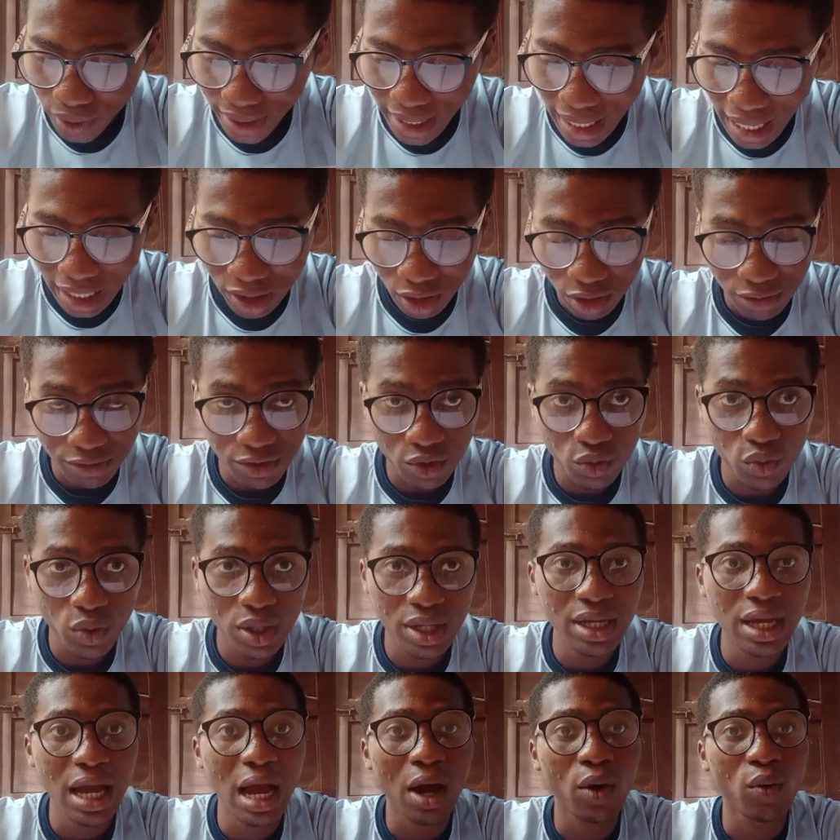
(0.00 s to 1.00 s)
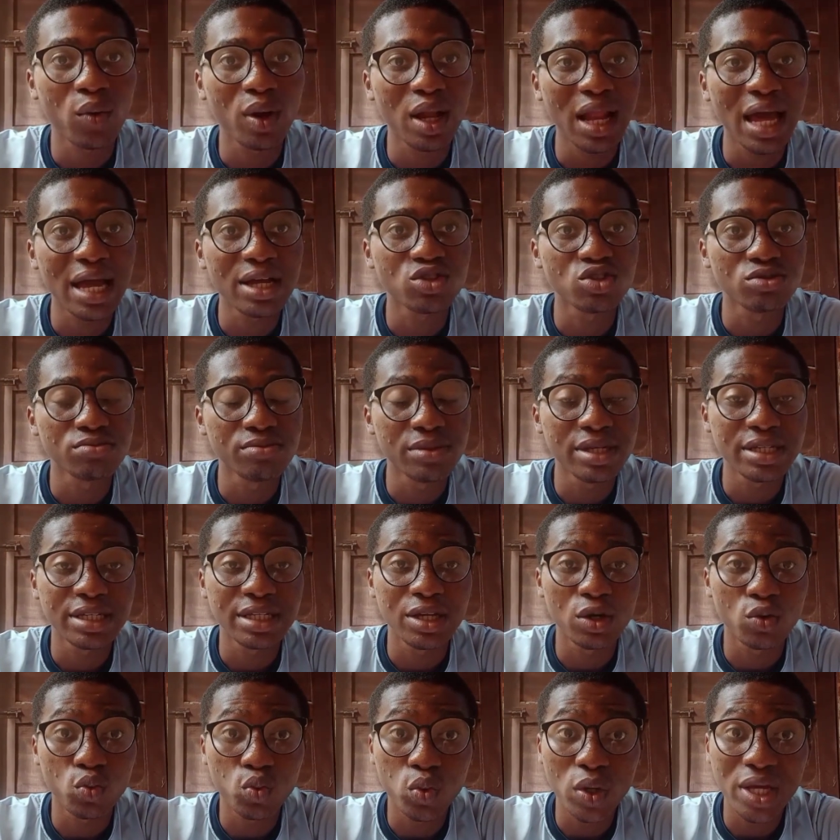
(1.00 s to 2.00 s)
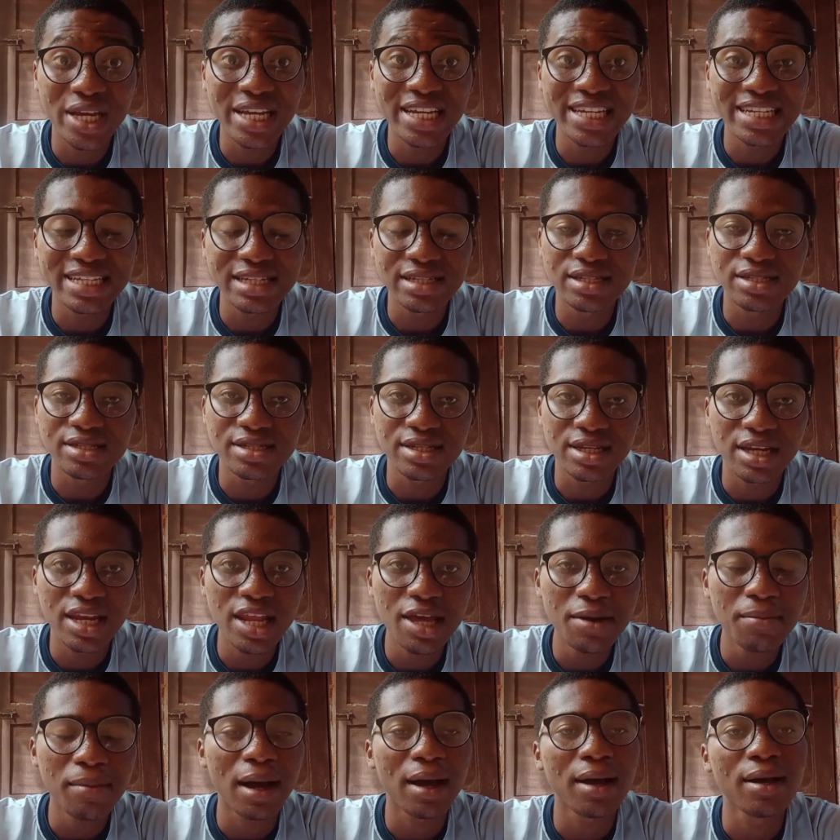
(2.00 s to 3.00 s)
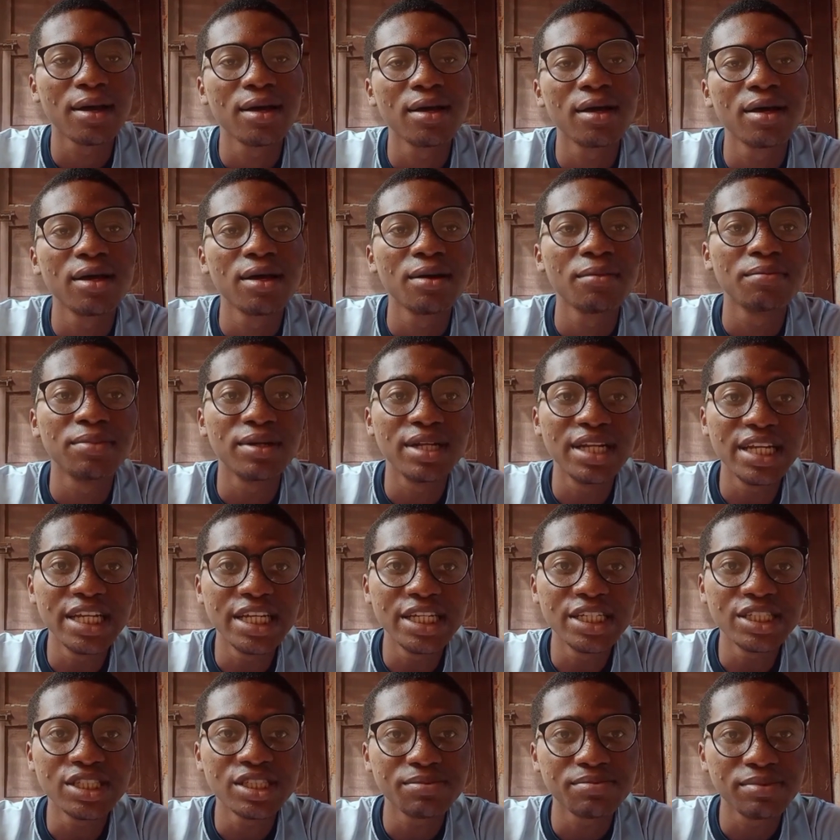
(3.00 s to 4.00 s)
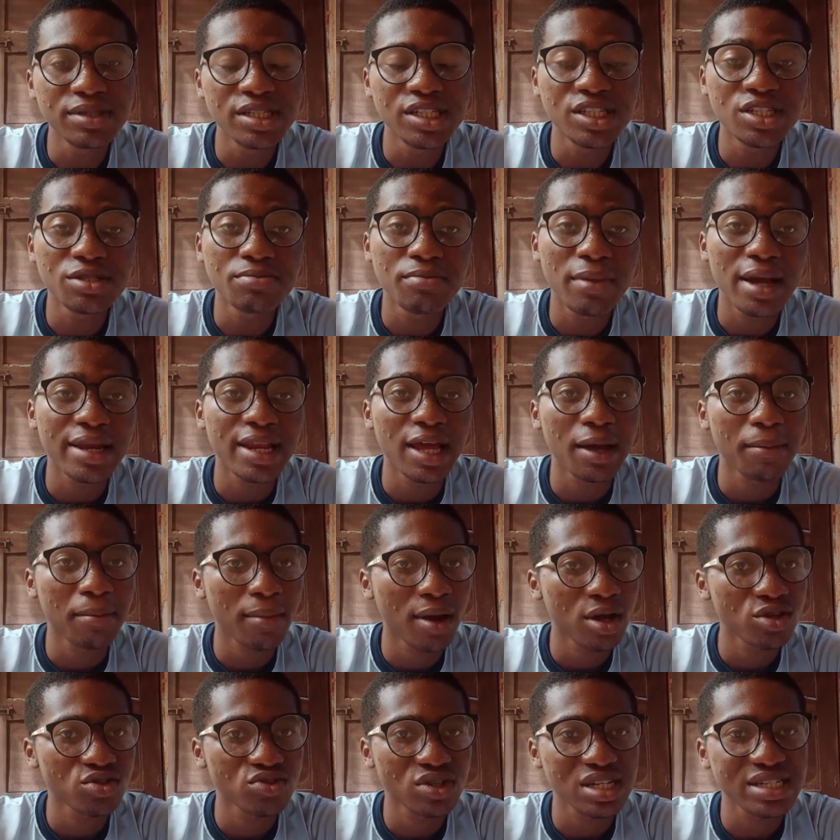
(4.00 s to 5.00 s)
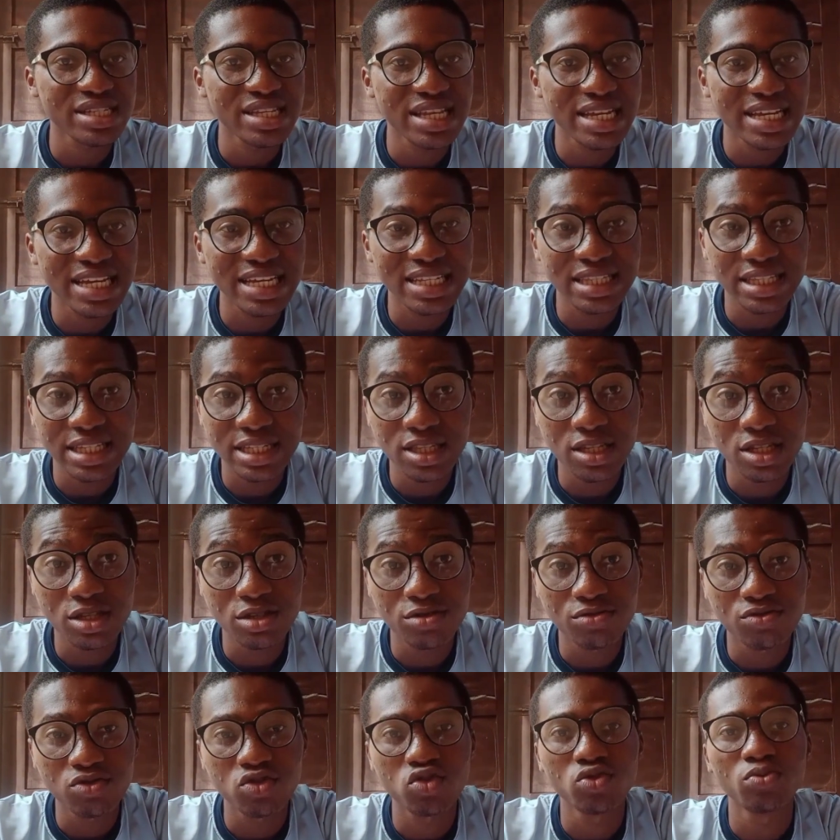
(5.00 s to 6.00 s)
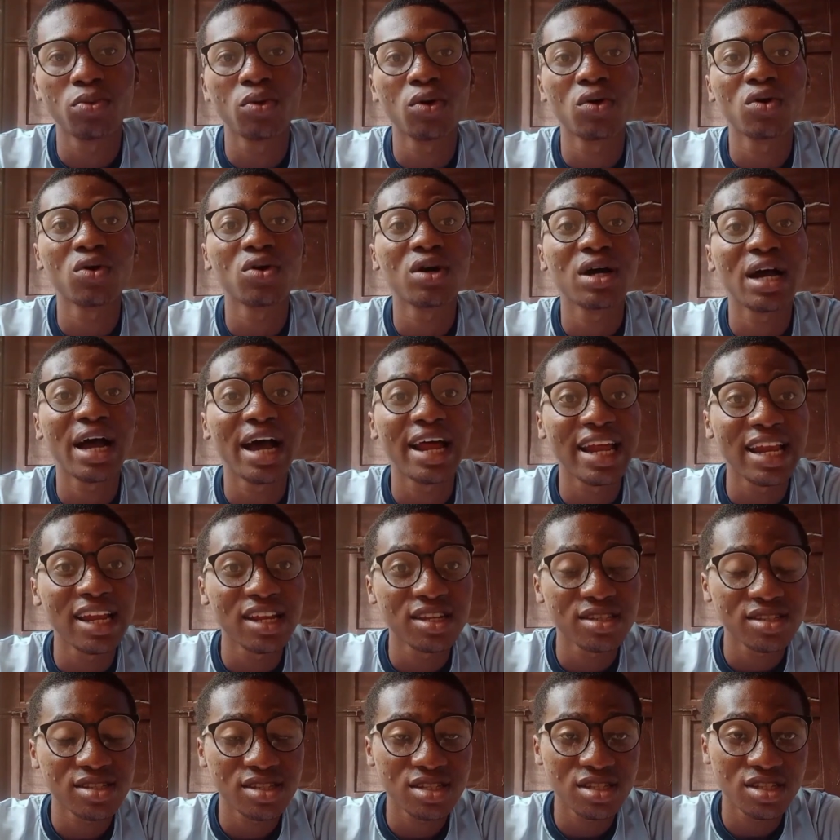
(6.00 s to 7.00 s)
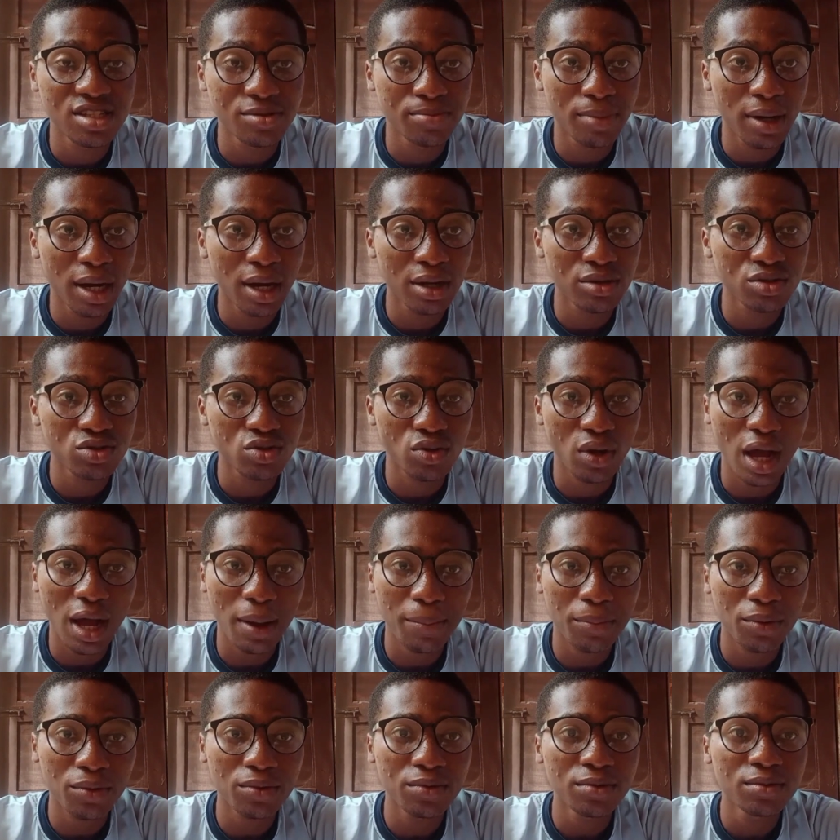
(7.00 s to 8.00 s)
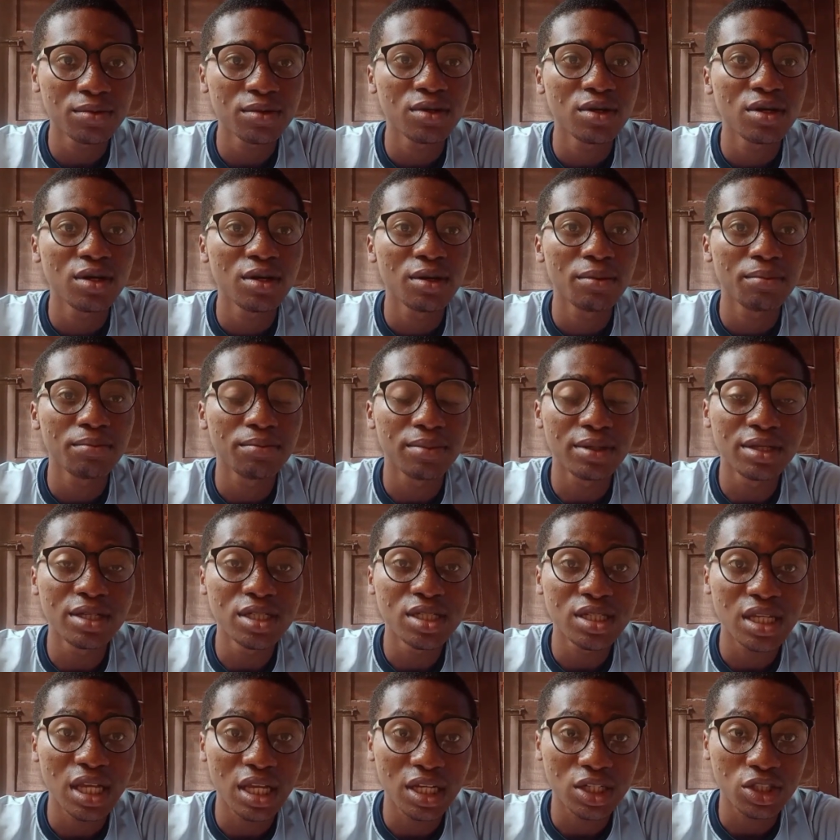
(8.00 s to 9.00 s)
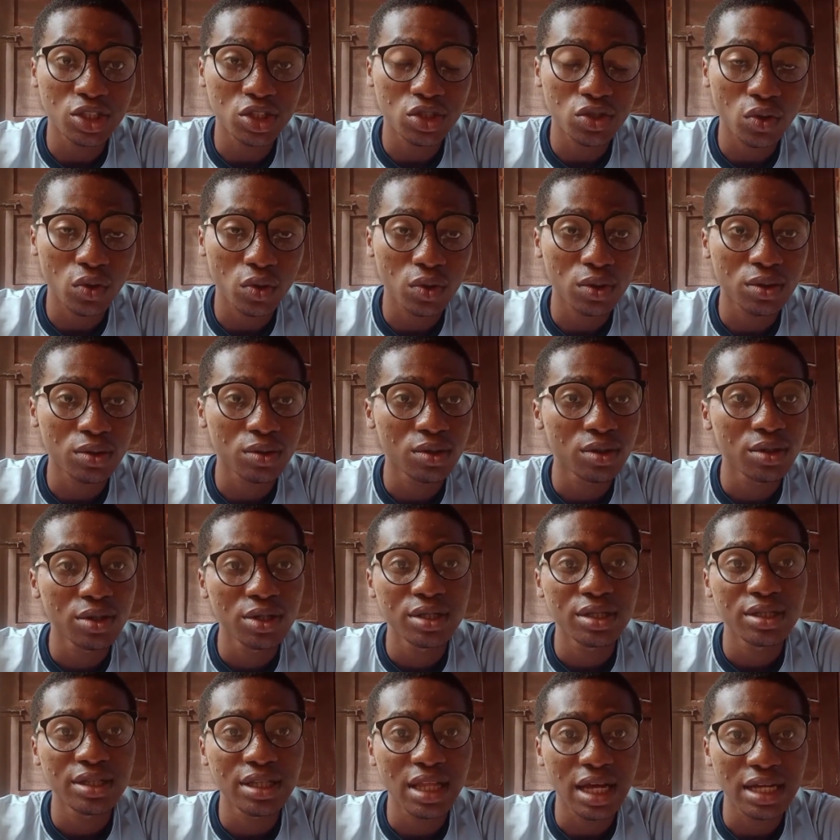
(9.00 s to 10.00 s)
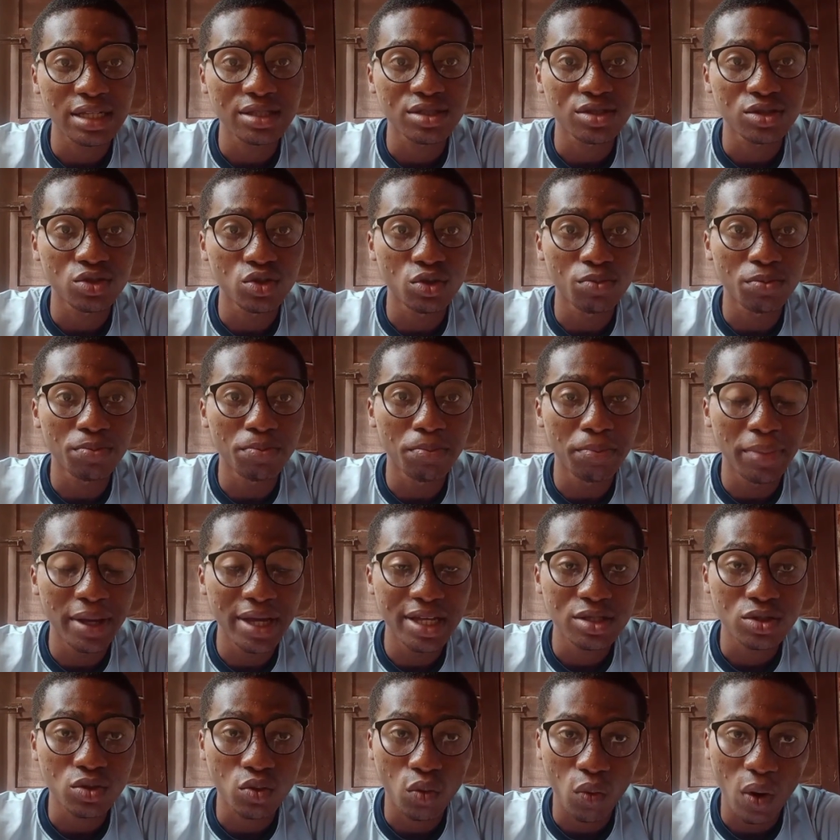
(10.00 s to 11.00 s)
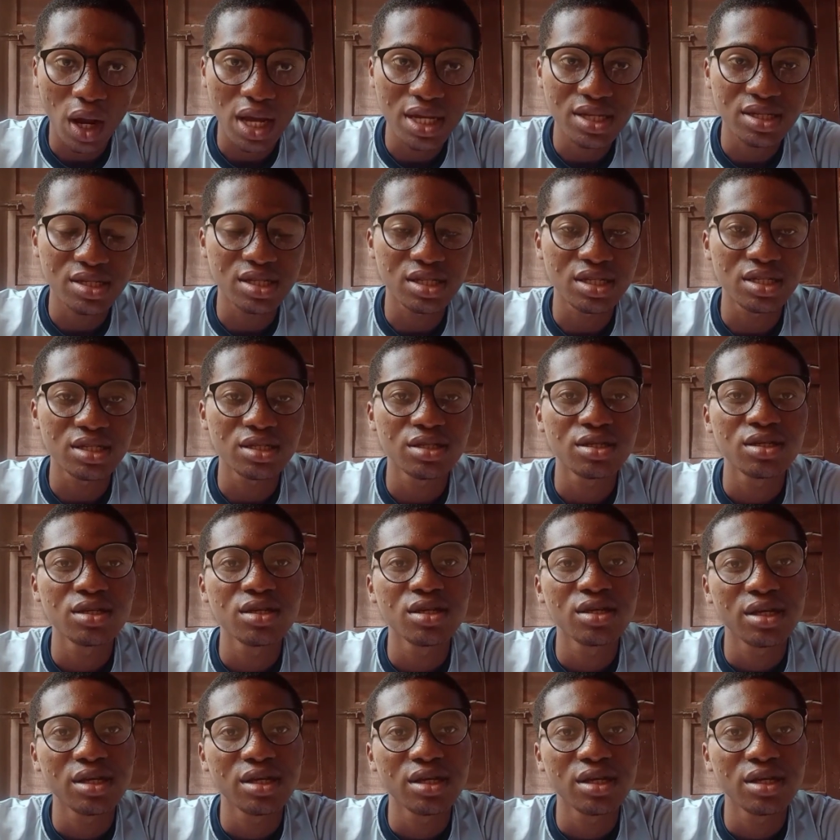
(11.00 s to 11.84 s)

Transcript: with that out of the way, I would like to make a quick disclaimer. Please mind the amount you are staking. This is football and anything is bound to happen. Please ensure that you bet wisely.